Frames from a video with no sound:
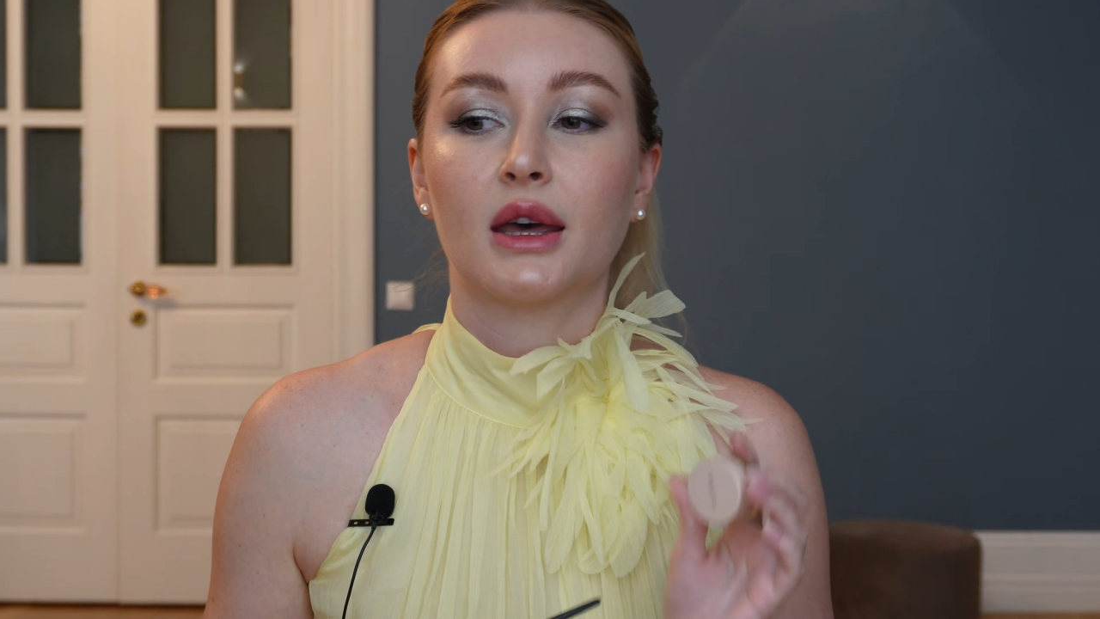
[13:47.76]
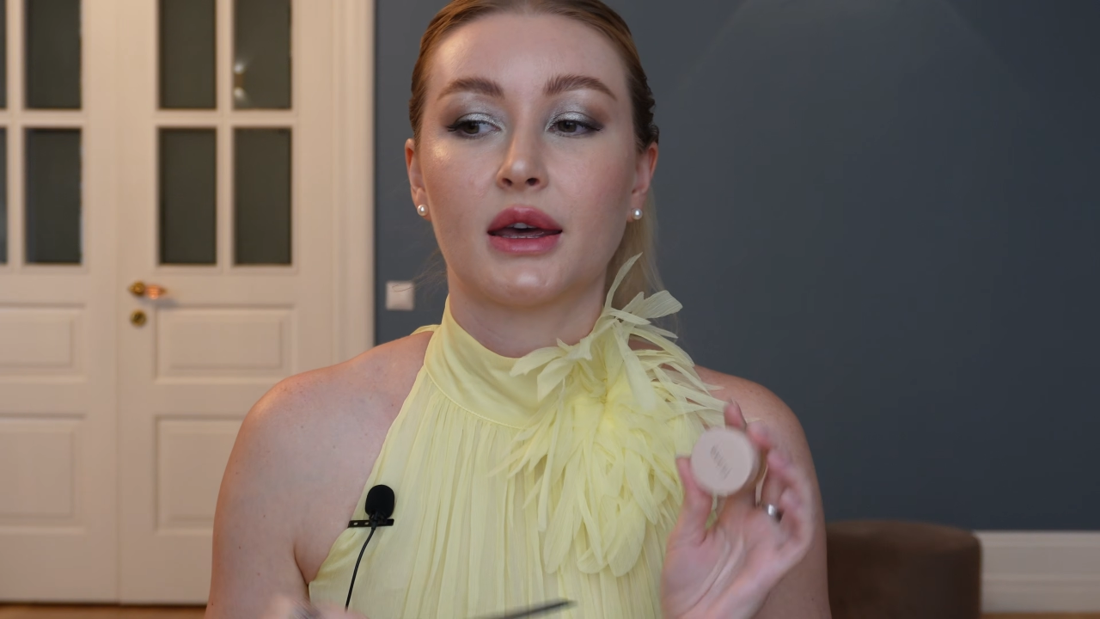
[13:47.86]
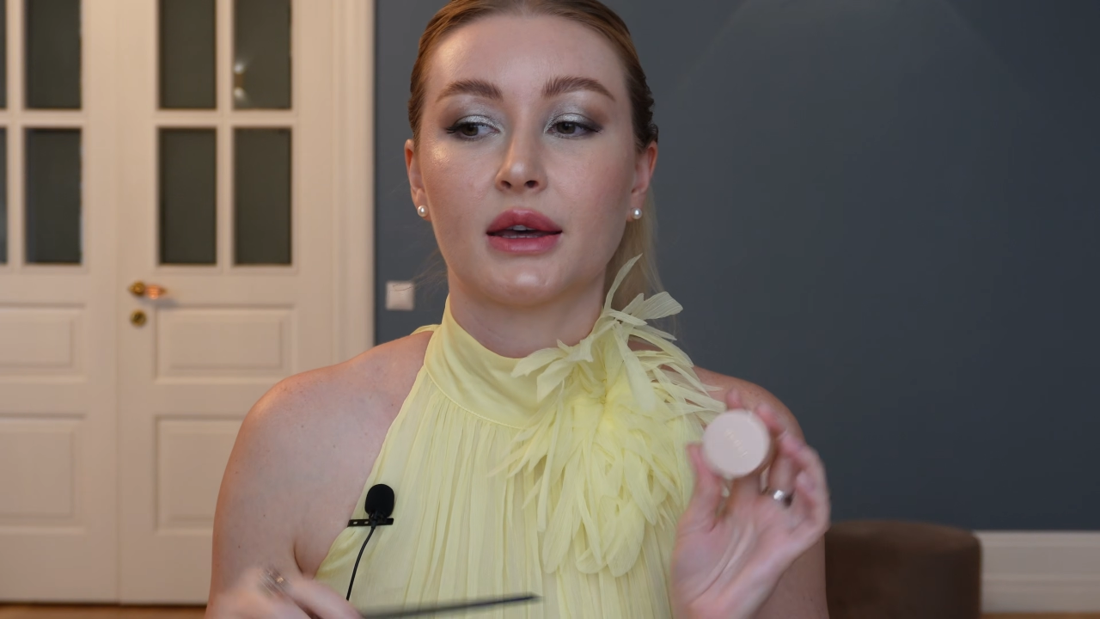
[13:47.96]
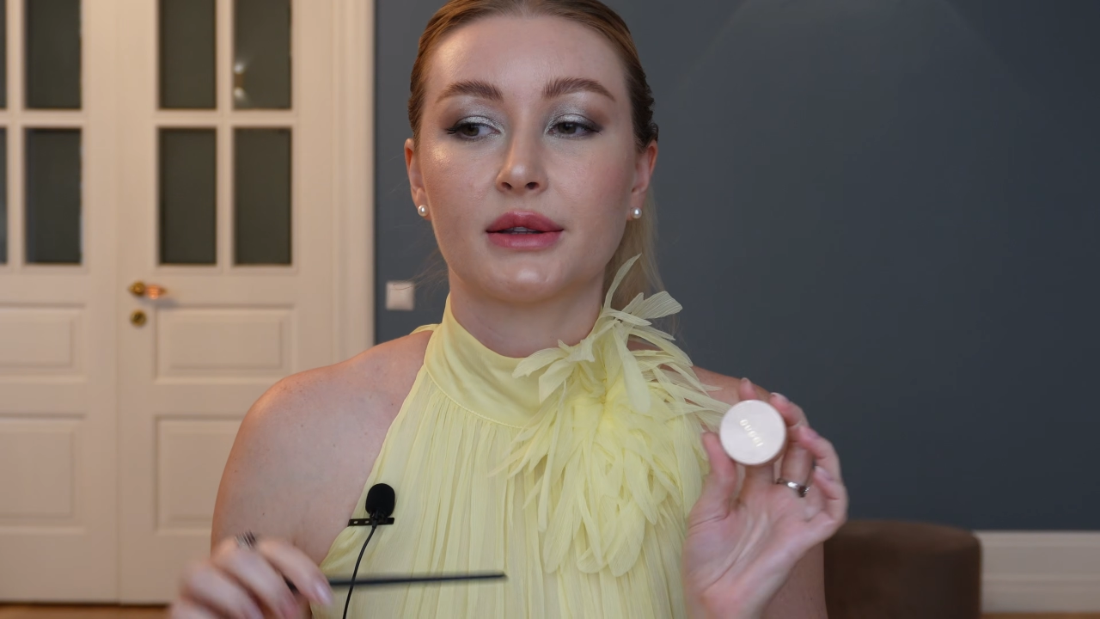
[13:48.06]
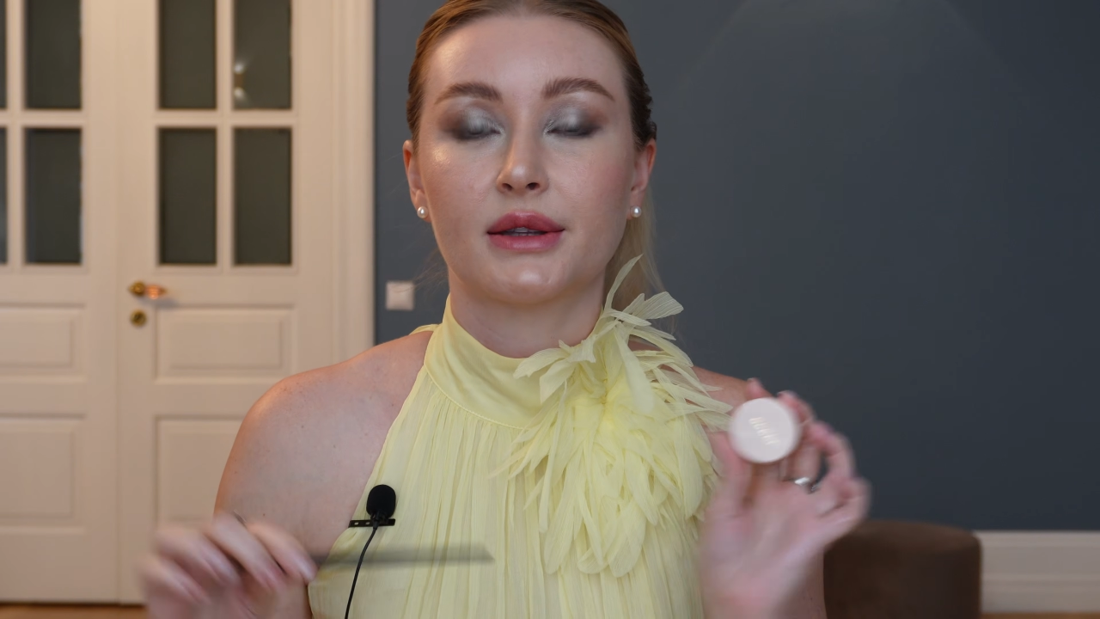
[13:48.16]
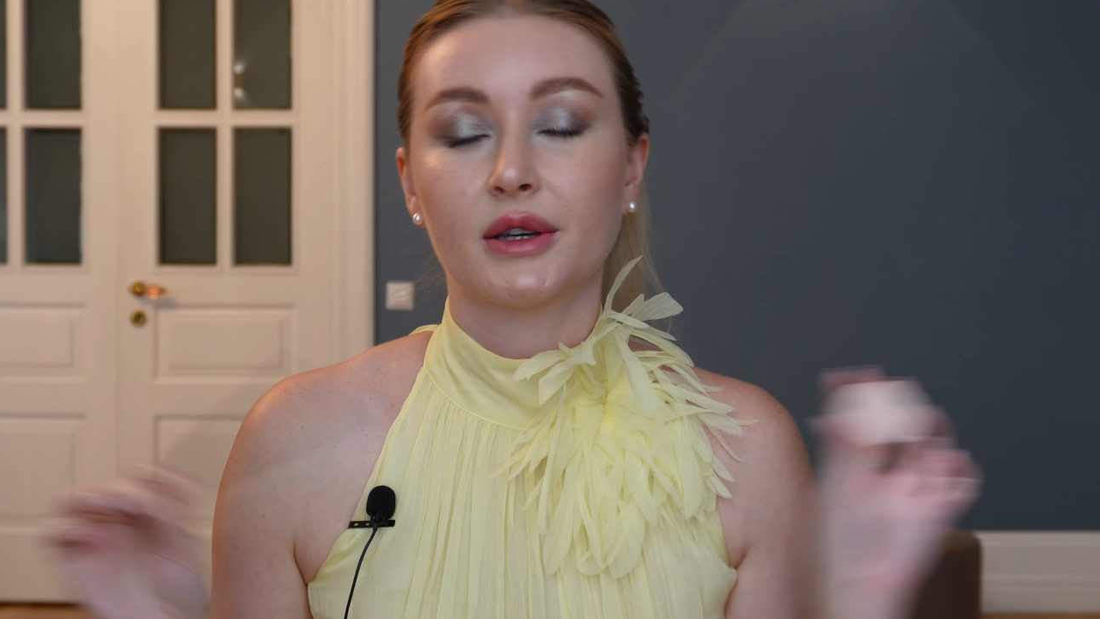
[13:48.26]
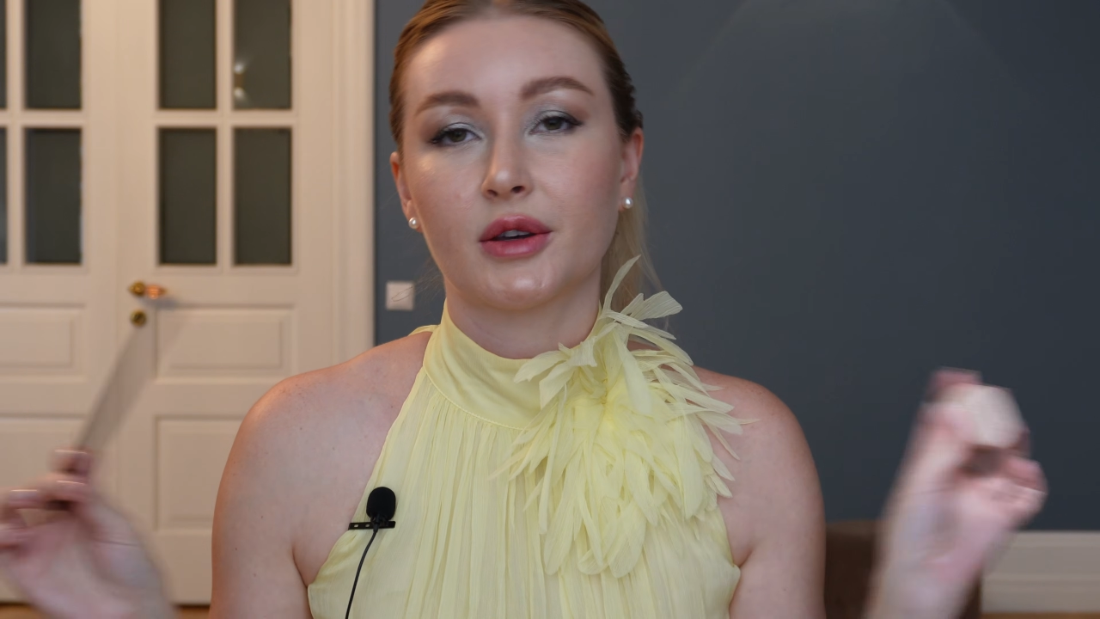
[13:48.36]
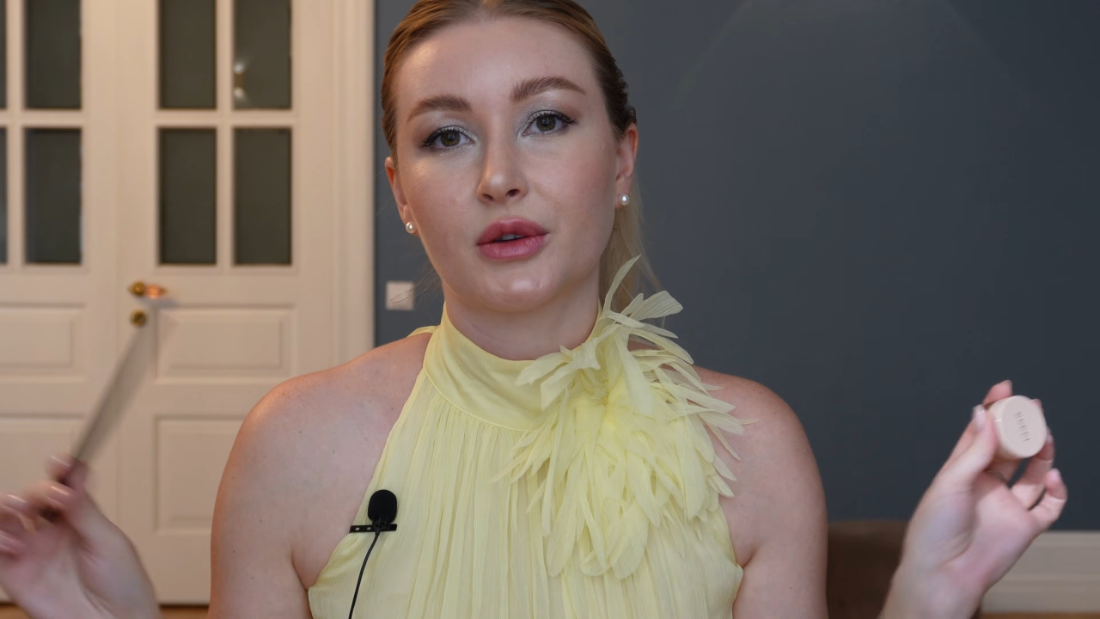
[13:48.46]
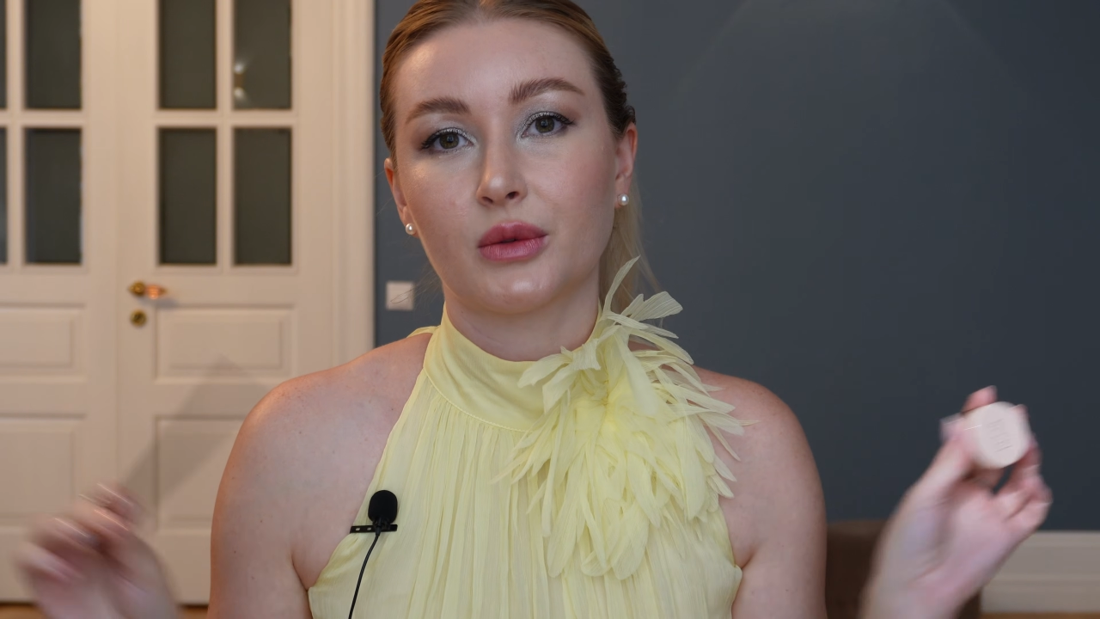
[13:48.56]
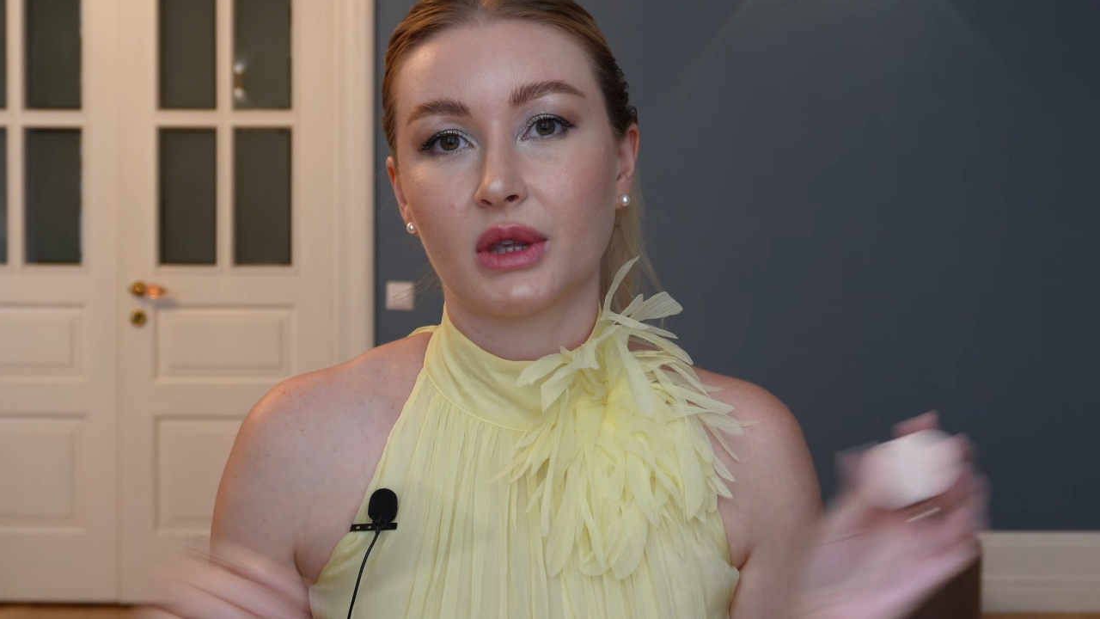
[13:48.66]
and
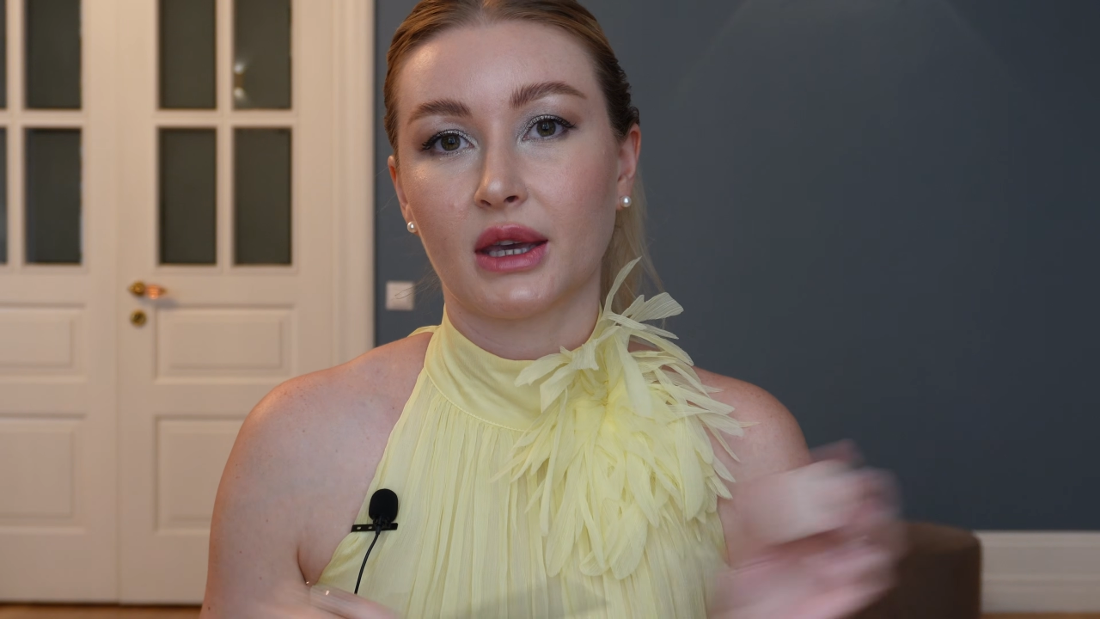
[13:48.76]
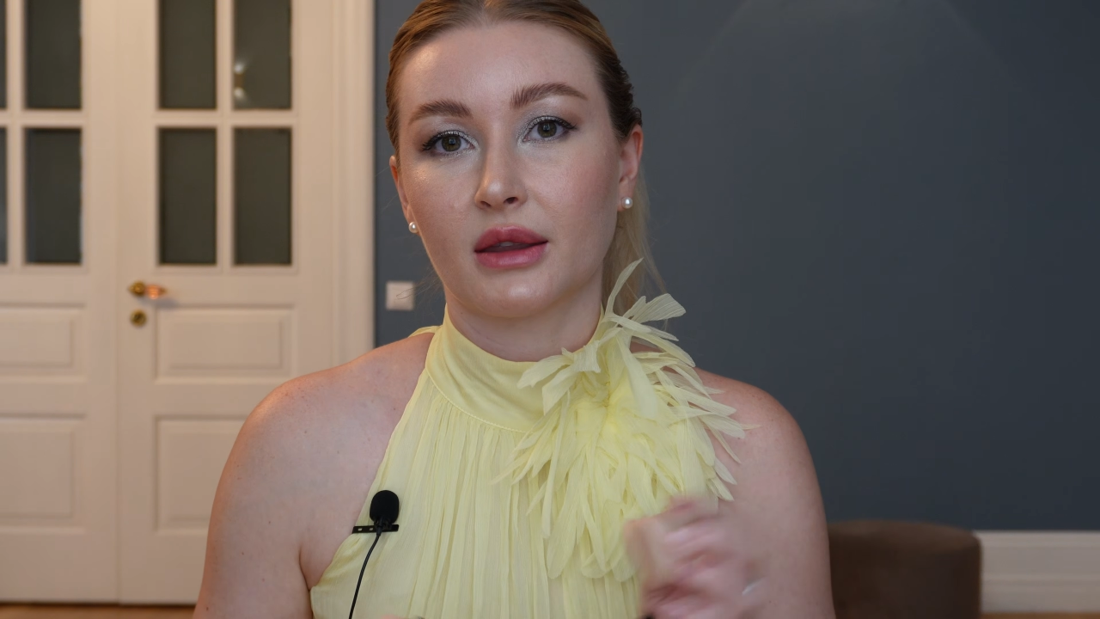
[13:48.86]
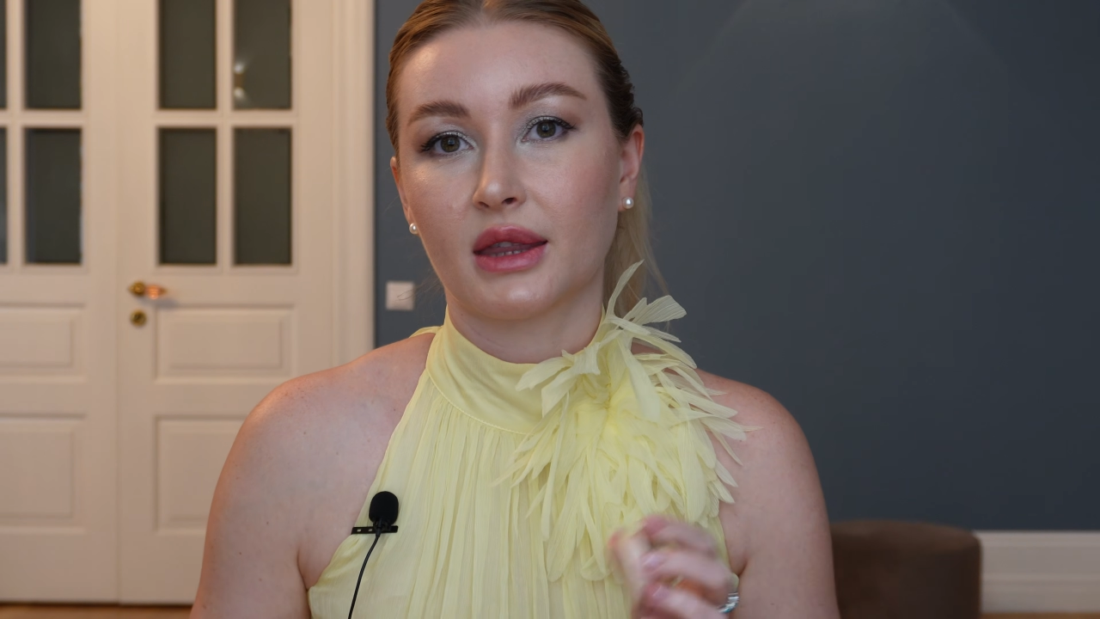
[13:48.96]
yeah,